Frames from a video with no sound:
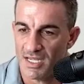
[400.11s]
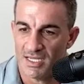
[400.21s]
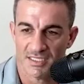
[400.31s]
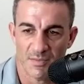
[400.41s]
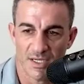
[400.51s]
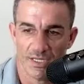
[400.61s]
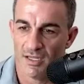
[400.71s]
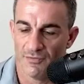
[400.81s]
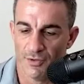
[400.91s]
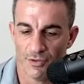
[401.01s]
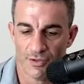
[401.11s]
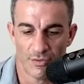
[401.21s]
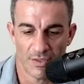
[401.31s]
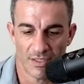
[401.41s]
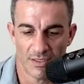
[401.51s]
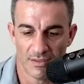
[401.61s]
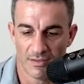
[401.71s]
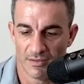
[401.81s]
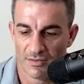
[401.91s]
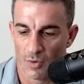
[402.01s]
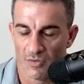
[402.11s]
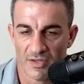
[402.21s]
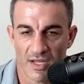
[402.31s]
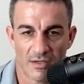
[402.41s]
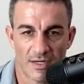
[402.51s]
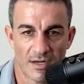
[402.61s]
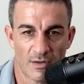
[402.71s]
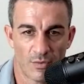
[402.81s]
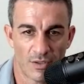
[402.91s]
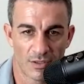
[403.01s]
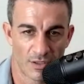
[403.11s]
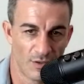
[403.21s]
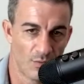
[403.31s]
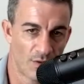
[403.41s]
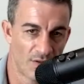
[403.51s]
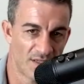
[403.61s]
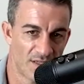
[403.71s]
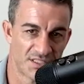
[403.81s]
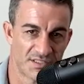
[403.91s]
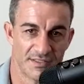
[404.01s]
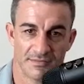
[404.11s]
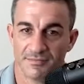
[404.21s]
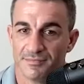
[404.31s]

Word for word: He said, man, if you're doing $12 an hour work, you are the assistant.